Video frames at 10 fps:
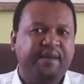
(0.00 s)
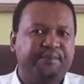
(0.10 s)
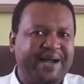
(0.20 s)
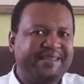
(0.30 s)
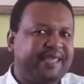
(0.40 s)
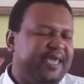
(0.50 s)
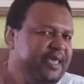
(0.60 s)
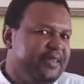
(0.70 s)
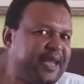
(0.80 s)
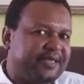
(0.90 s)
But
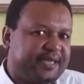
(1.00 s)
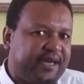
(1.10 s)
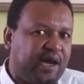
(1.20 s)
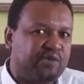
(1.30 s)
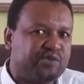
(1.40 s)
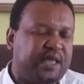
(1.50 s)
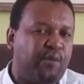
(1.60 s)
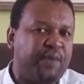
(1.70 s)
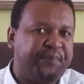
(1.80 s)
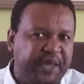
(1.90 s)
in that crowd, there
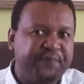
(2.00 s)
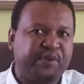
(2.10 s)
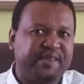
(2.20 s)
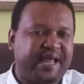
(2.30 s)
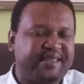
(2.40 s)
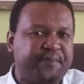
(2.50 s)
were people that